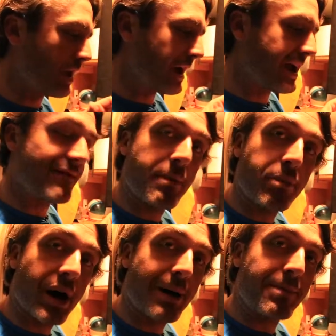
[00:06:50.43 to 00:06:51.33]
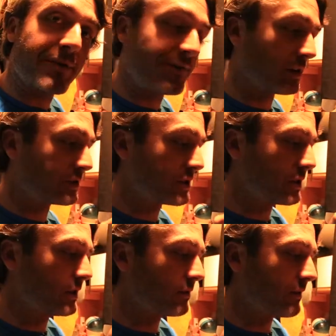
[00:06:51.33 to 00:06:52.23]
I have a pop
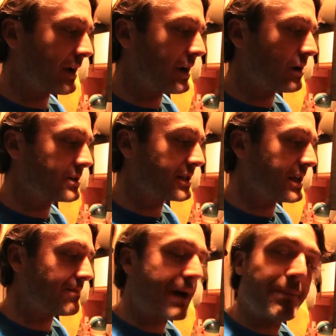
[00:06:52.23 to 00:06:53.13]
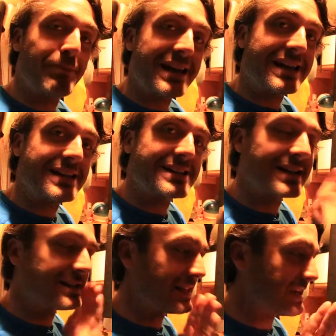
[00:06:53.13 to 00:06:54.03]
filter right here to keep my P's
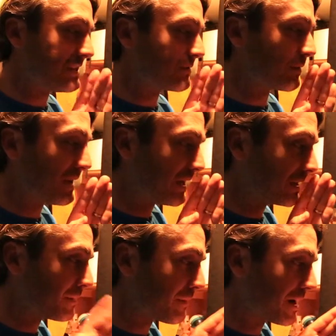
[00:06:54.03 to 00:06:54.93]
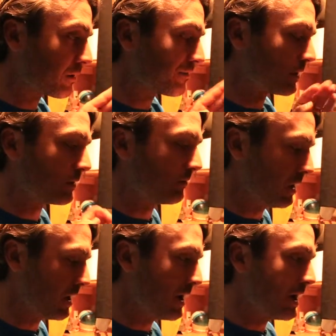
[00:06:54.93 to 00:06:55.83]
and T's from hitting the microphone.
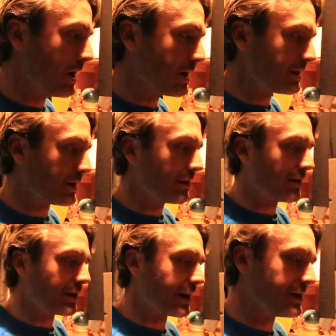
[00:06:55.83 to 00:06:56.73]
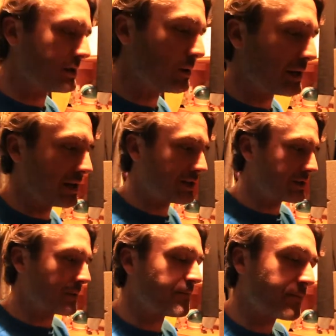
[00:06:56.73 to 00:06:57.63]
And the other thing I do
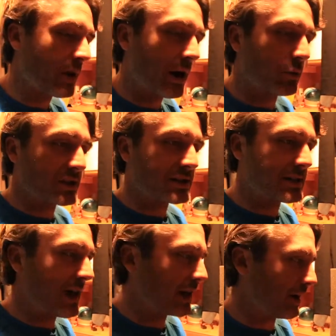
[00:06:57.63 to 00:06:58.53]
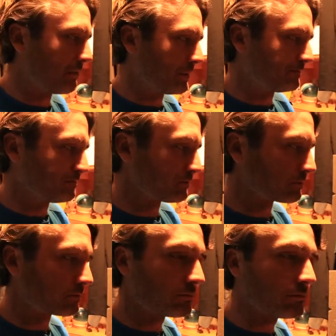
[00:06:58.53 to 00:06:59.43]
is I will set up
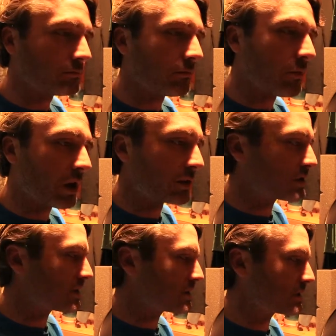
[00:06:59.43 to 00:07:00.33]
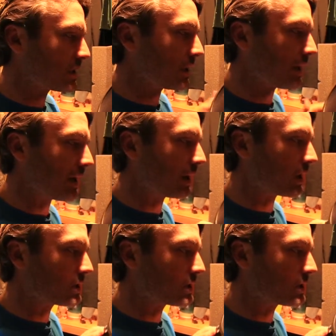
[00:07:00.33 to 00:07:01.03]
just like